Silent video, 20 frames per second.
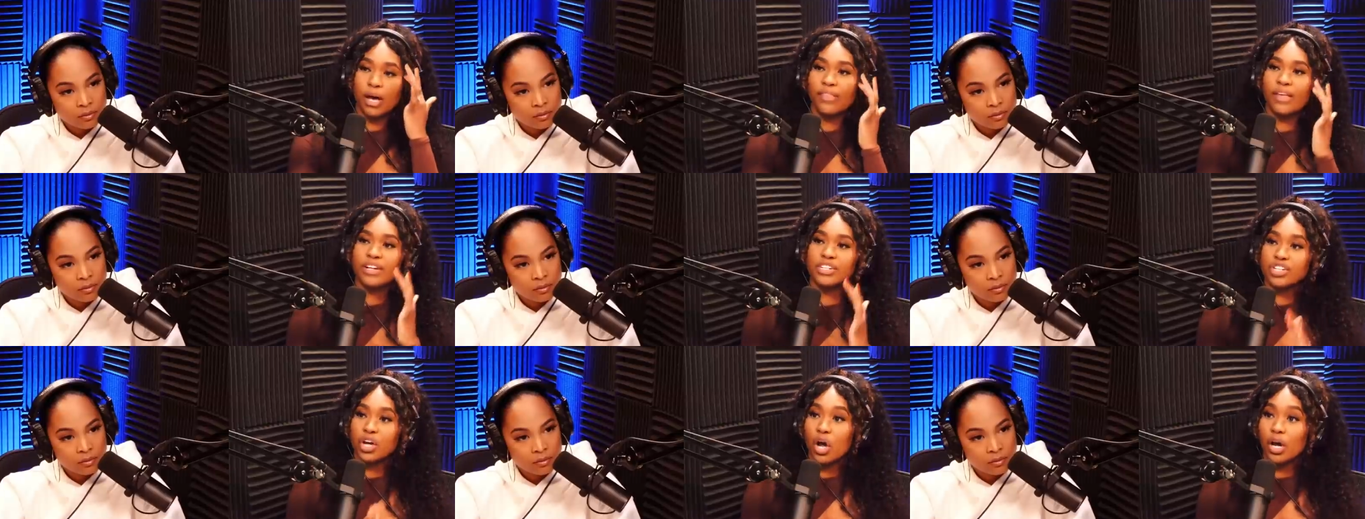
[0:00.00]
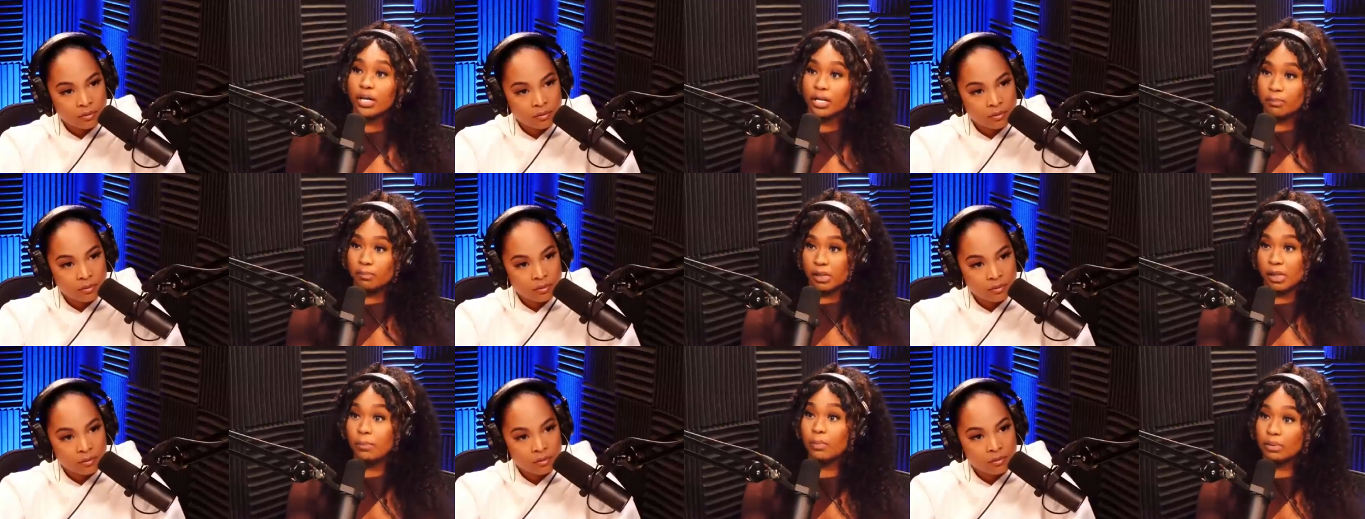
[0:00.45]
Speaker 1: why they
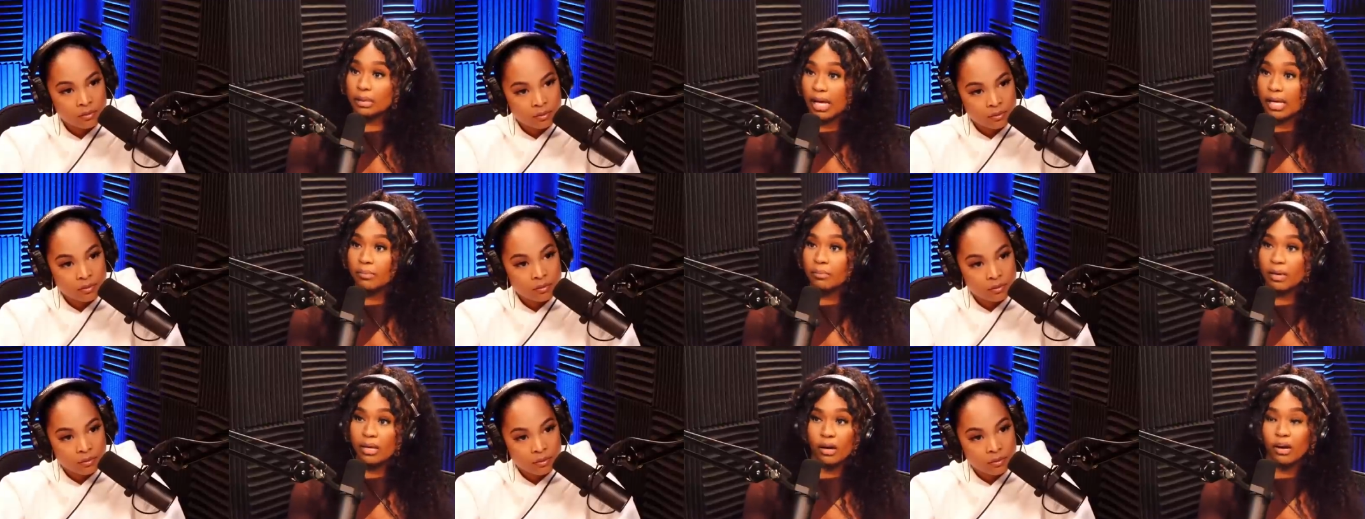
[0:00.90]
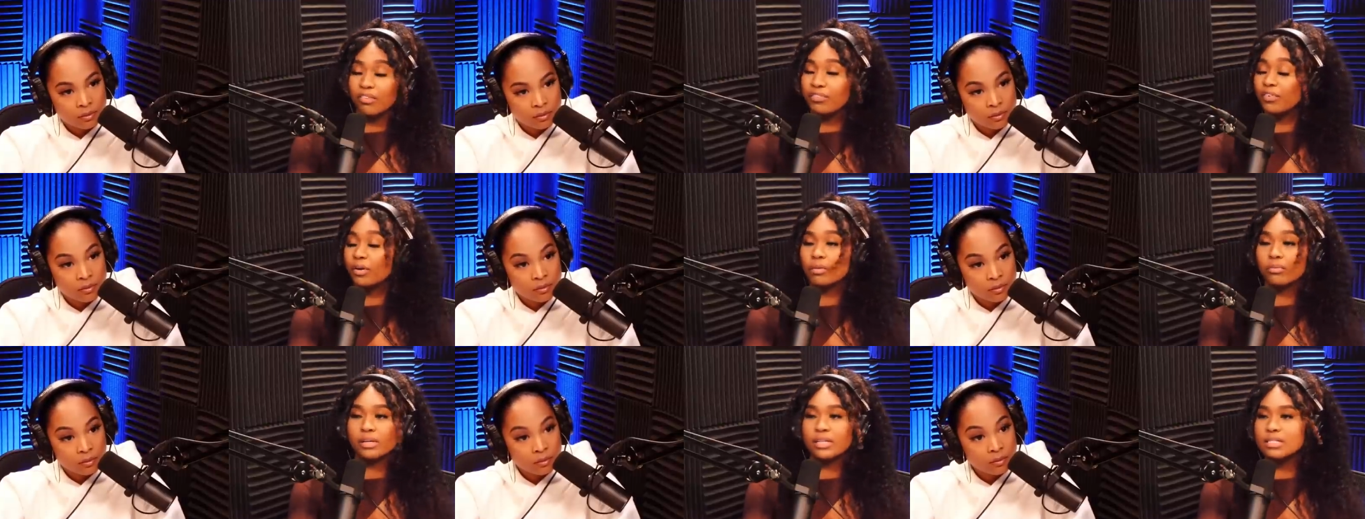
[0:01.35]
target people like me are
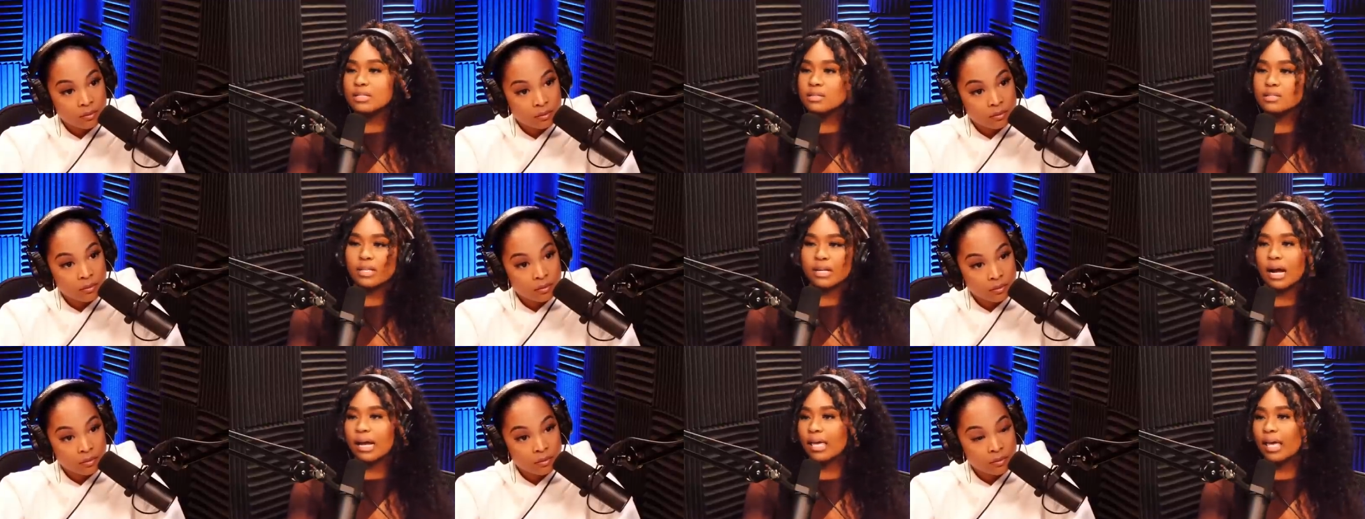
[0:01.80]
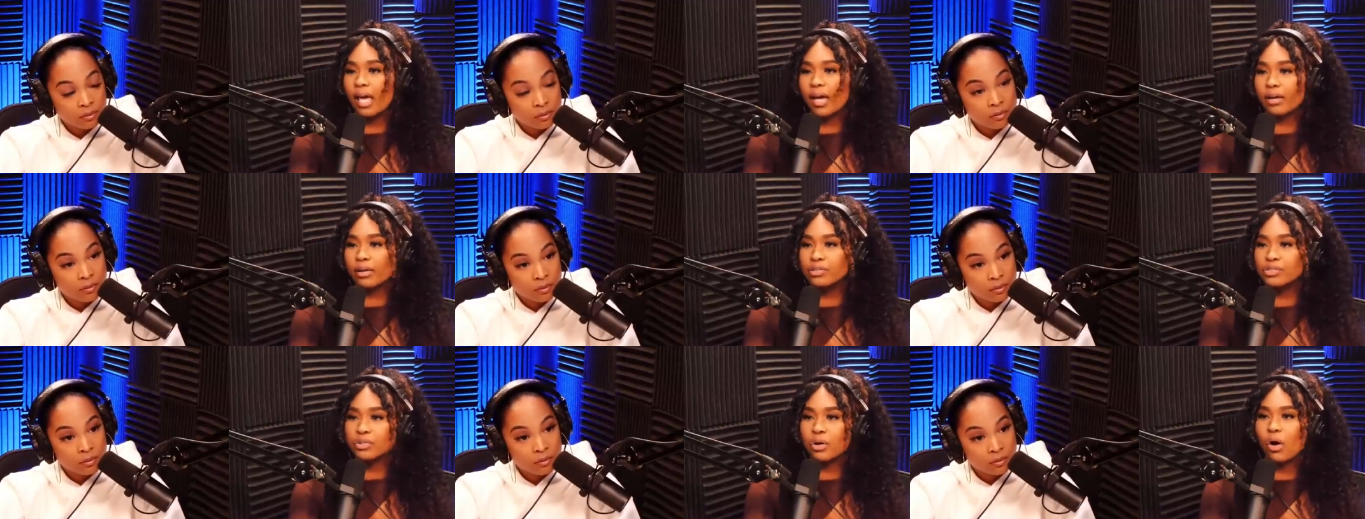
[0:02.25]
for reasons that I
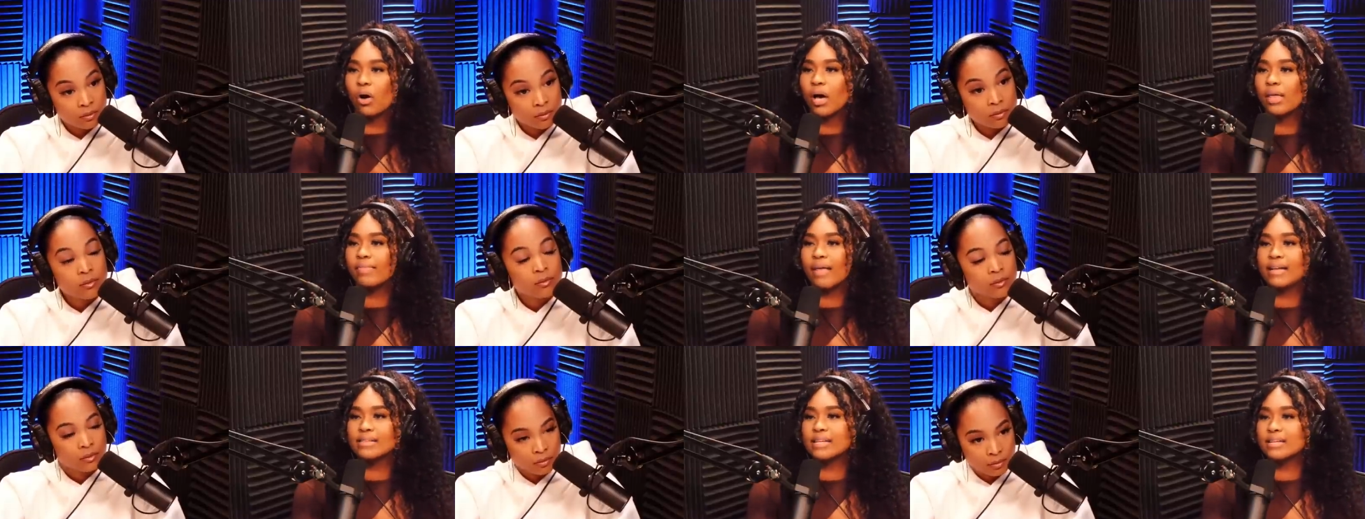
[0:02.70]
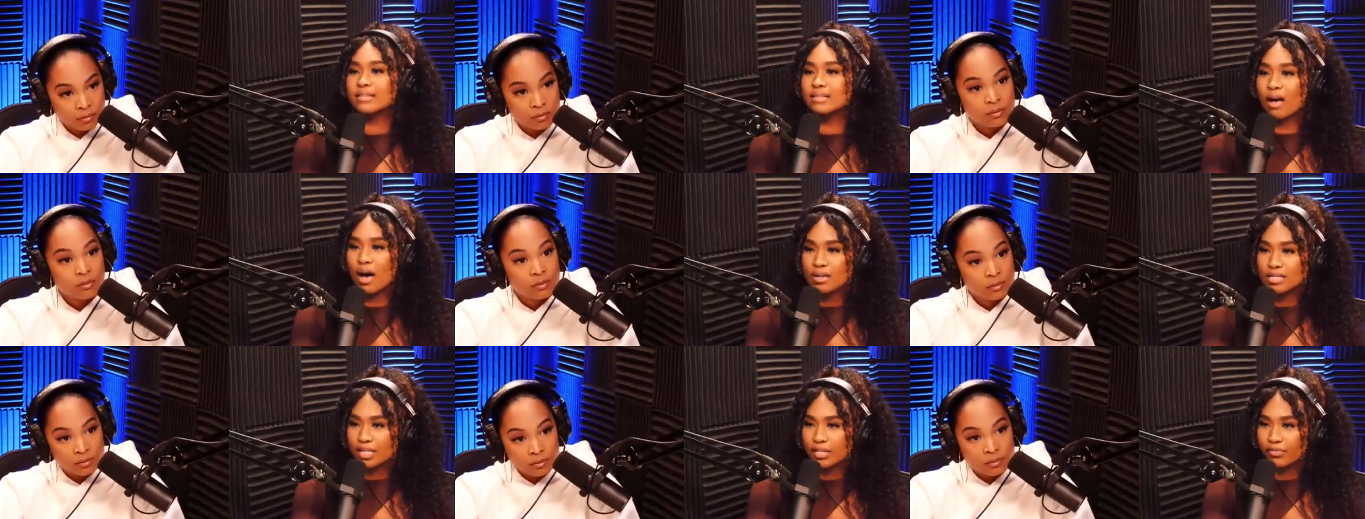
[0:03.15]
can't control, and that's
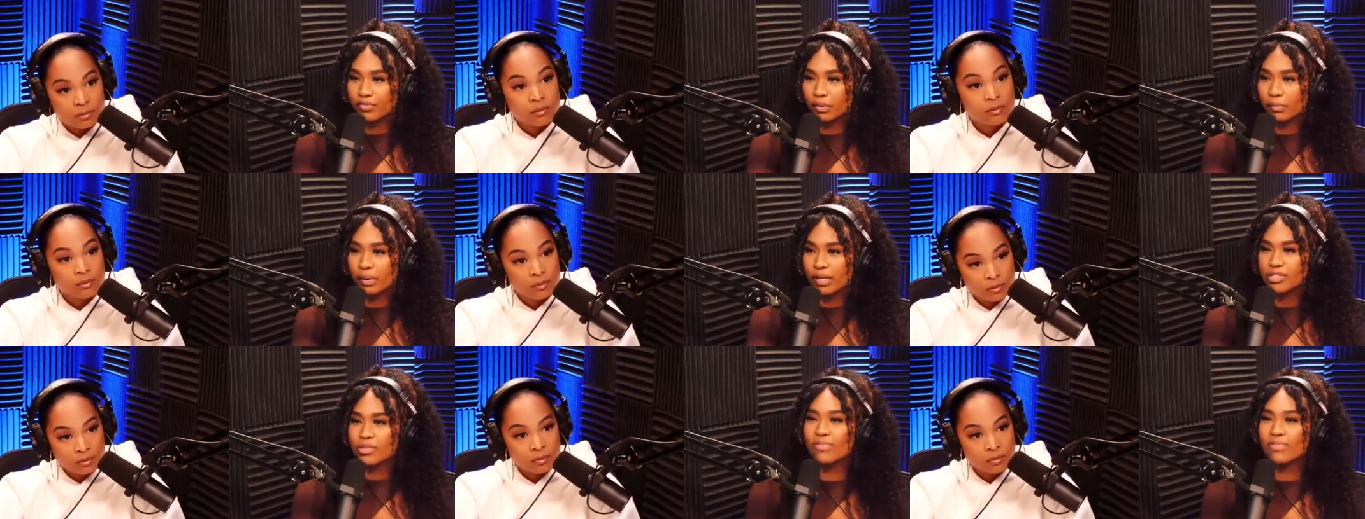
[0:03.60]
exhausting for me.